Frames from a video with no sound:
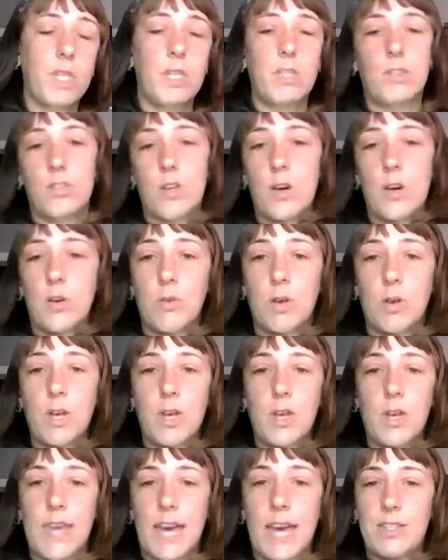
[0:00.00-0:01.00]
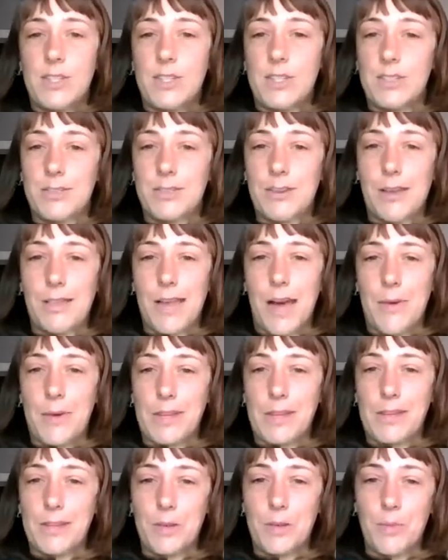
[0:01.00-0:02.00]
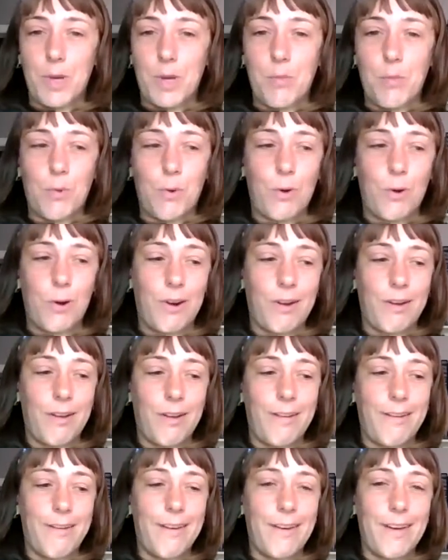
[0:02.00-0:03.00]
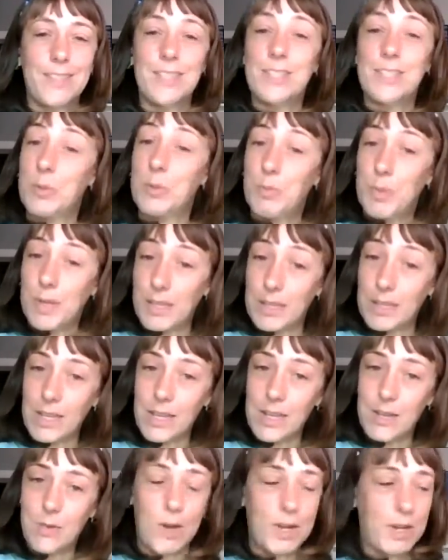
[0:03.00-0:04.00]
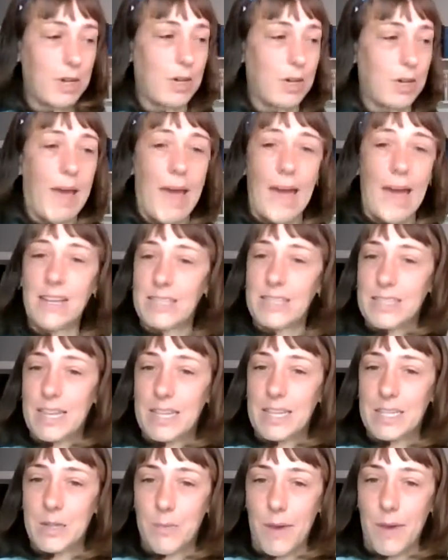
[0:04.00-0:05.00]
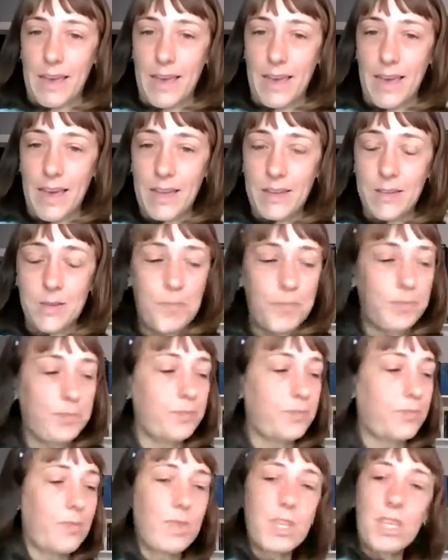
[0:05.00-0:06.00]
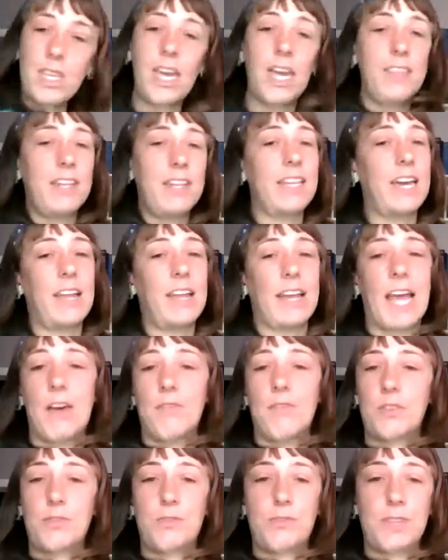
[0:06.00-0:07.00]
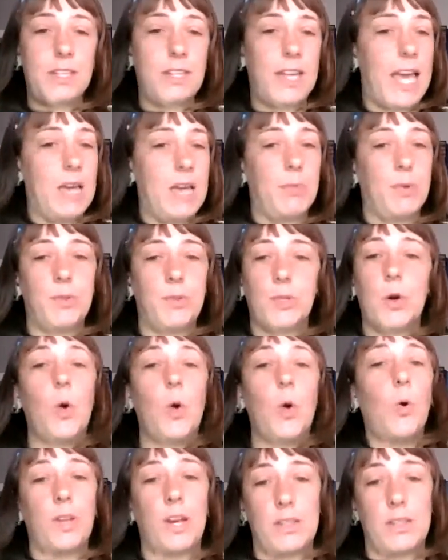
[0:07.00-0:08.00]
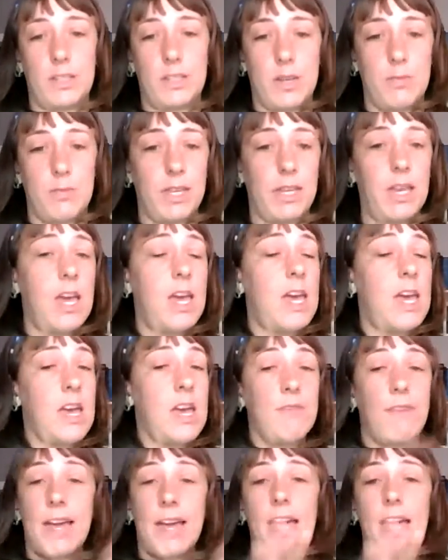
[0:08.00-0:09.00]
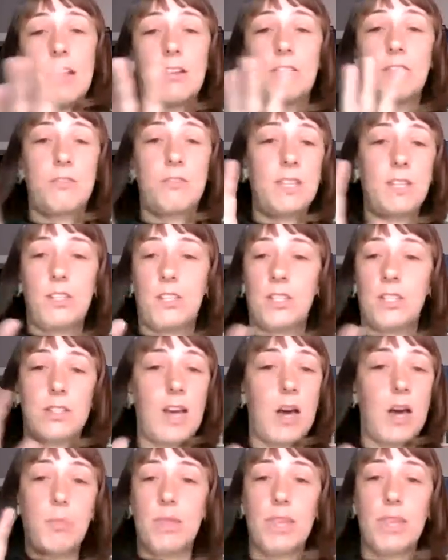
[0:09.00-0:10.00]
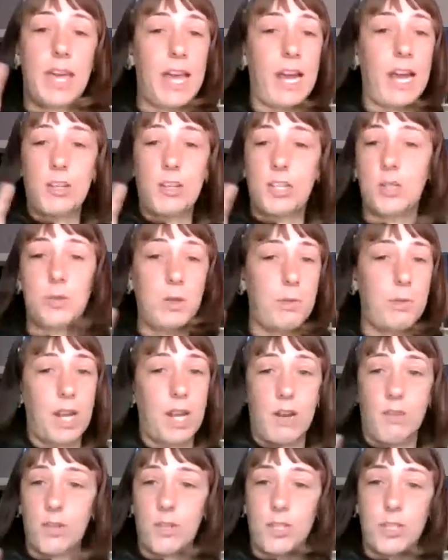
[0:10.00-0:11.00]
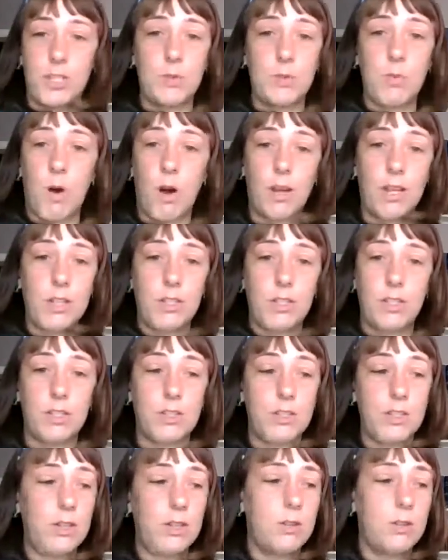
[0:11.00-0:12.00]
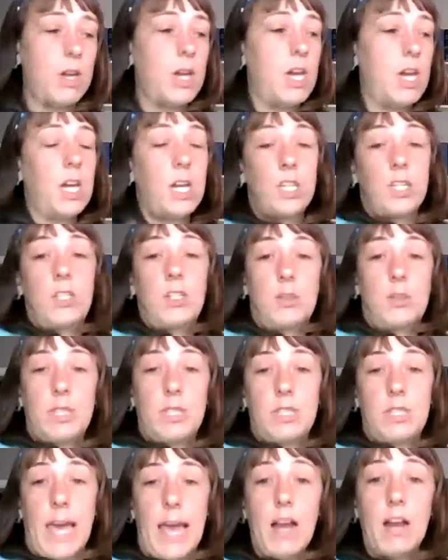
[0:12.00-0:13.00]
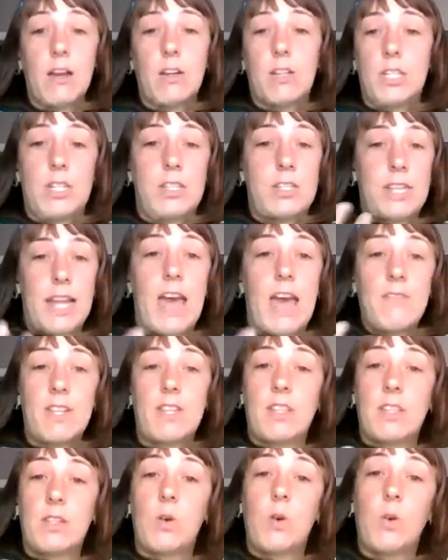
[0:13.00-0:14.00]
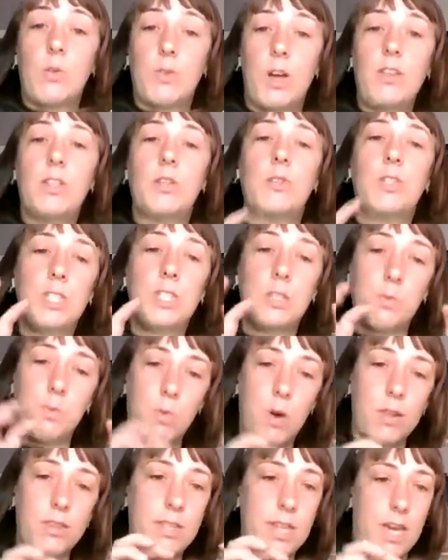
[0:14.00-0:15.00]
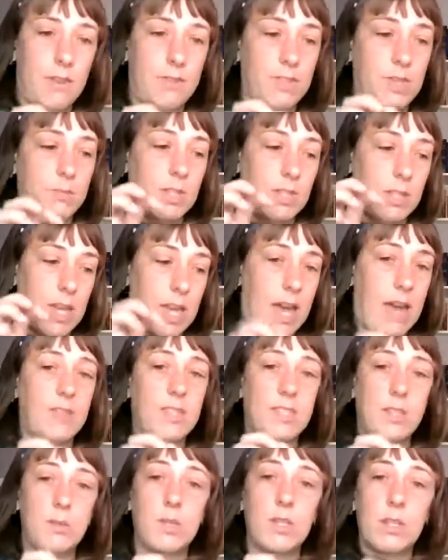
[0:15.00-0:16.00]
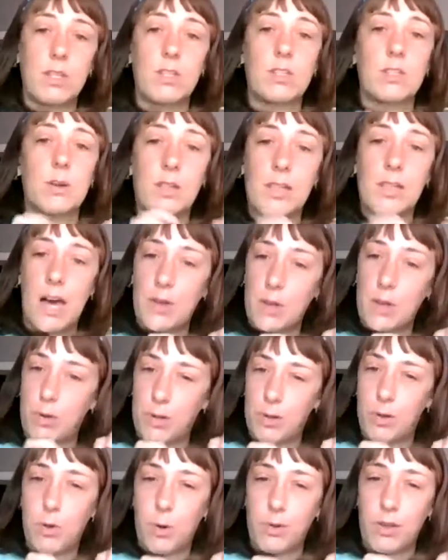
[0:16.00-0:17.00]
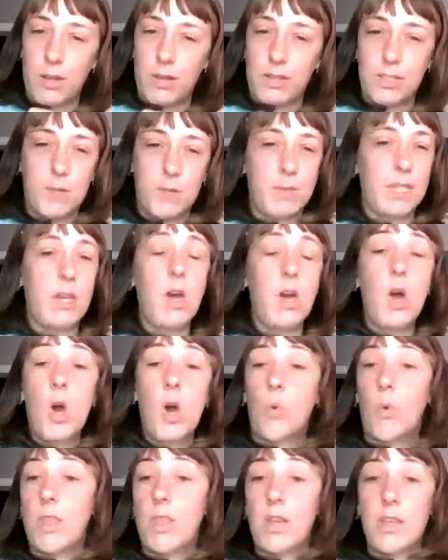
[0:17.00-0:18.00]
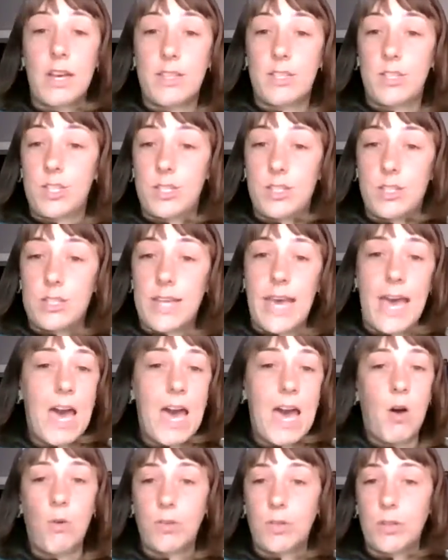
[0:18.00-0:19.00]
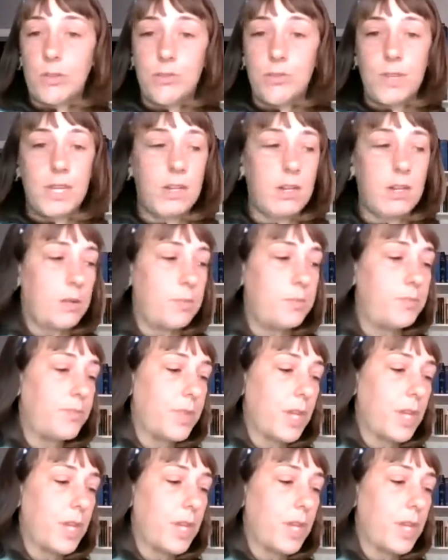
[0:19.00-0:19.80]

So that's just allowing a little bit more stability when her back is against my hand. And then again, I have her feet able to hold on to something. If I had her feet just up in the air doing whatever she wanted to do, she'd be scared. She doesn't have anything to hold on to. She wants to have something to have stability. So allowing a bird to hold on to something, whether that's just the towel, your finger,